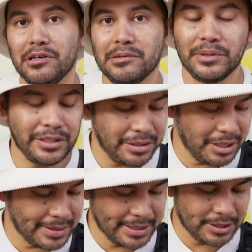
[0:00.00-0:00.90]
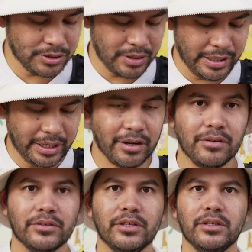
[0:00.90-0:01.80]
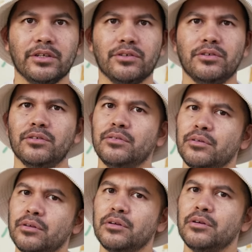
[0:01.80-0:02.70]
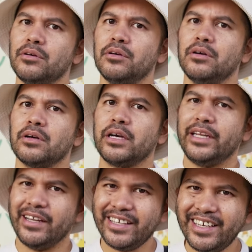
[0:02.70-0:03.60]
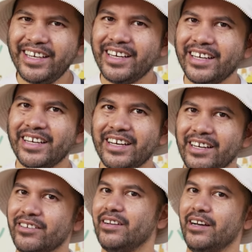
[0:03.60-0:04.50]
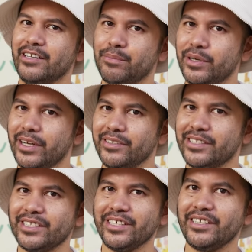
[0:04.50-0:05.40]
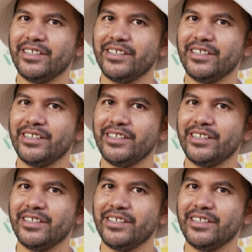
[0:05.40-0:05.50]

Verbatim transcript: while I'm here, I'm gonna try out the little cannelli? I don't know how to pronounce it.